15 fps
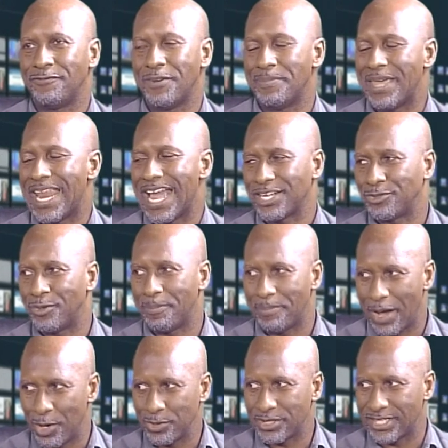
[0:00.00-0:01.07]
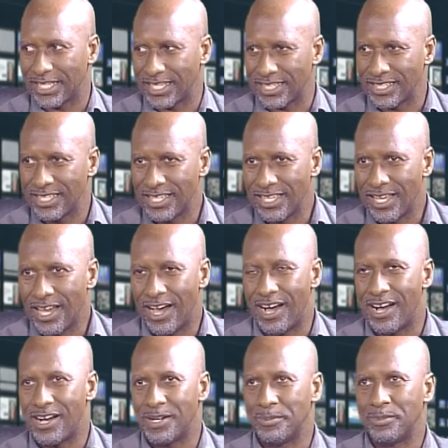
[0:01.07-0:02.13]
from that actual posting.
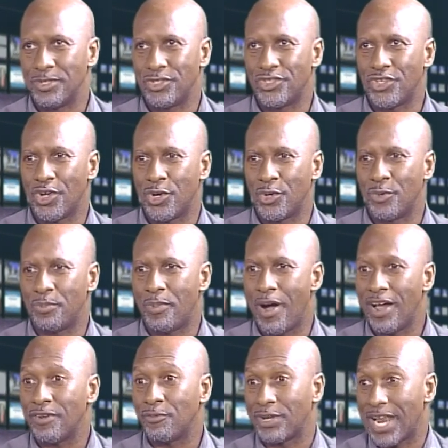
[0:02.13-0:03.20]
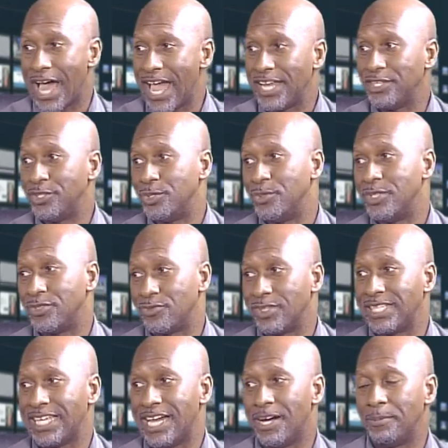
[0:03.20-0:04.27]
Um, so part of what I do is
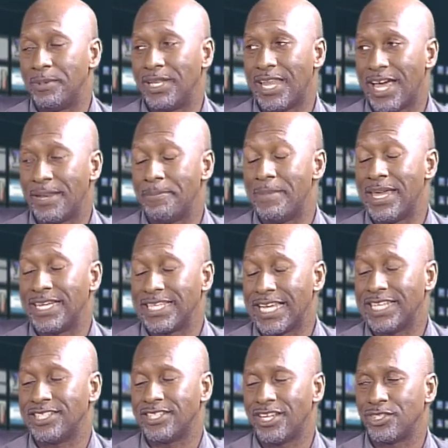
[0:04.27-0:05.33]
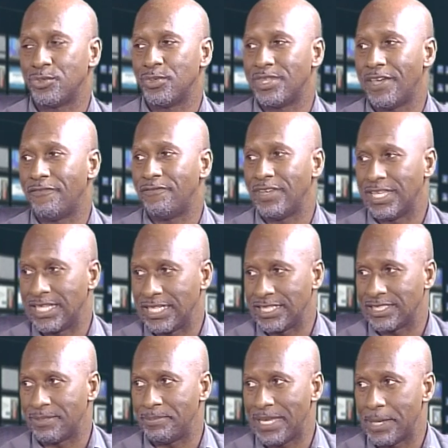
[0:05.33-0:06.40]
really help a lot of men get in touch with their
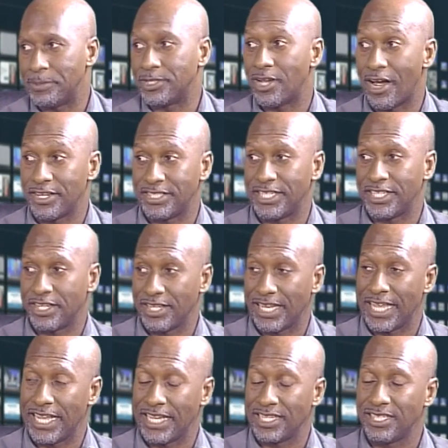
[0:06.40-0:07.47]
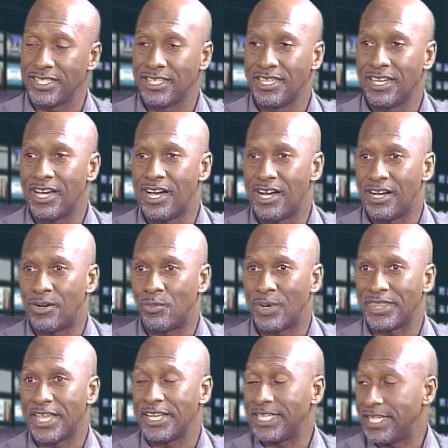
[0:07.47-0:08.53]
feelings mm-hmm. and be mm-hmm. able to articulate um,
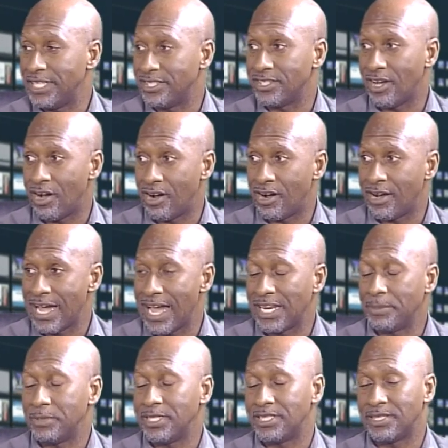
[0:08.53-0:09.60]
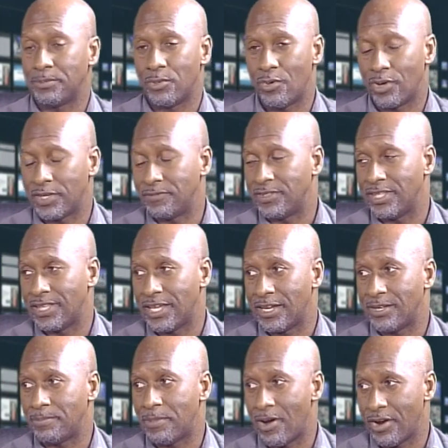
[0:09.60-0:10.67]
what their needs are, how to be supportive to
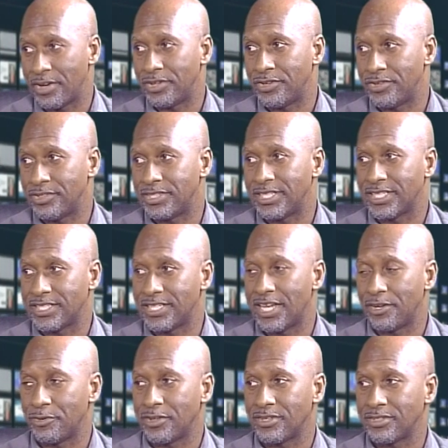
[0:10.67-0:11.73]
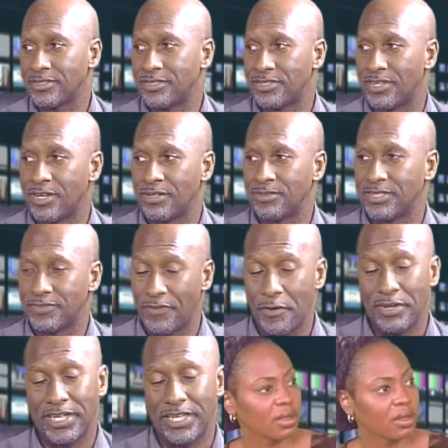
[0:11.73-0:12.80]
their partners, etc. So it's
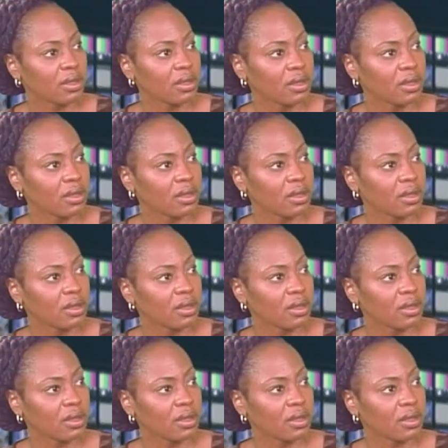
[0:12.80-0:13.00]
very needed.